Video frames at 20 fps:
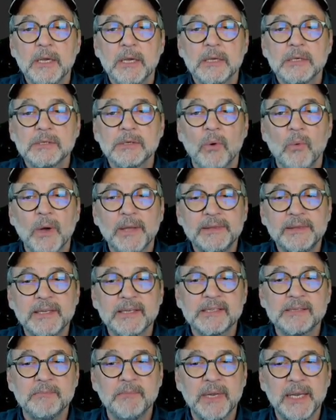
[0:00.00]
So what
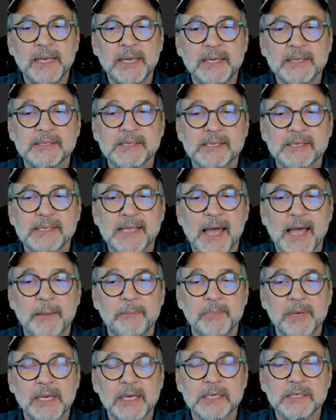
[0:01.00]
this means is that
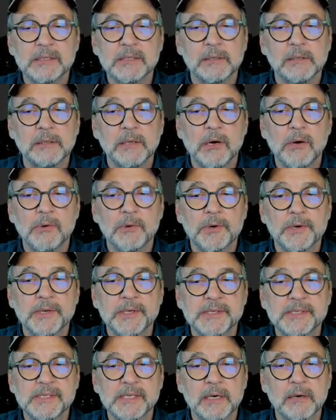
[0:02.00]
because the lower is
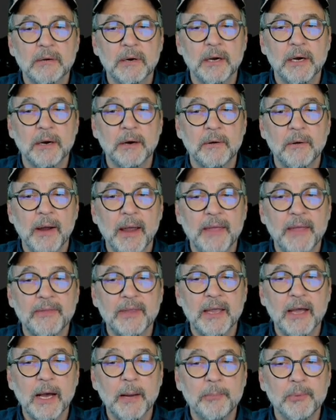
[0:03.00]
0 and
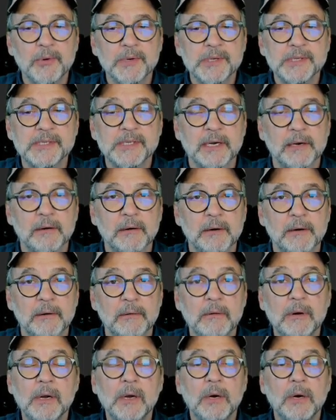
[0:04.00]
the upper is 0,